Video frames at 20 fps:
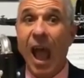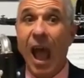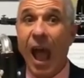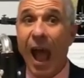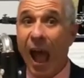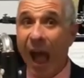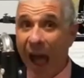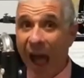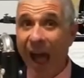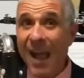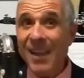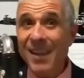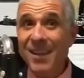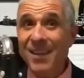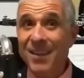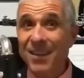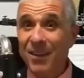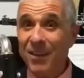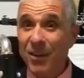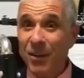I
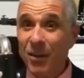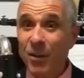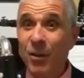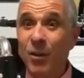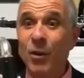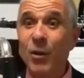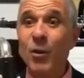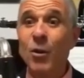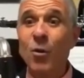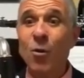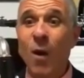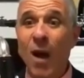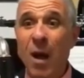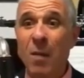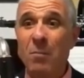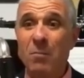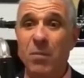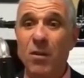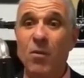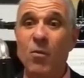grew up
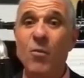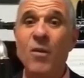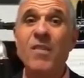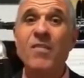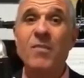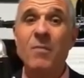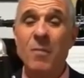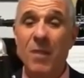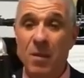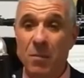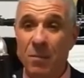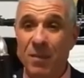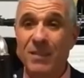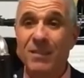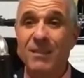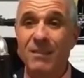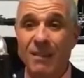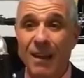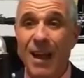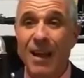with my bass
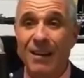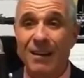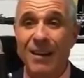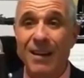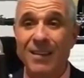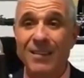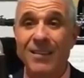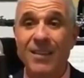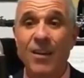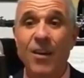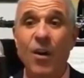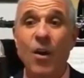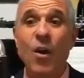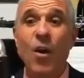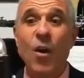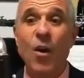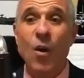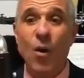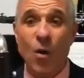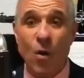clarinet
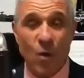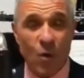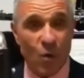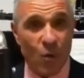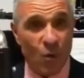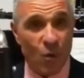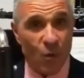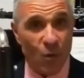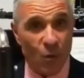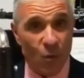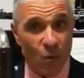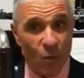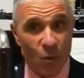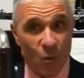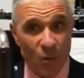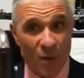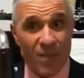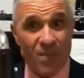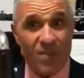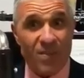
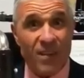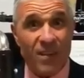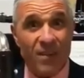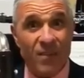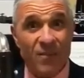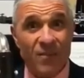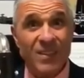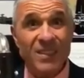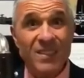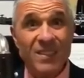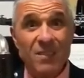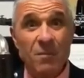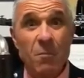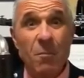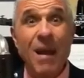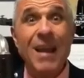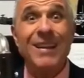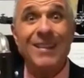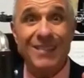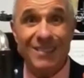with this
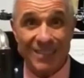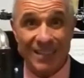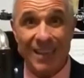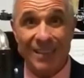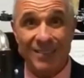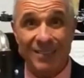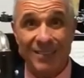mindset,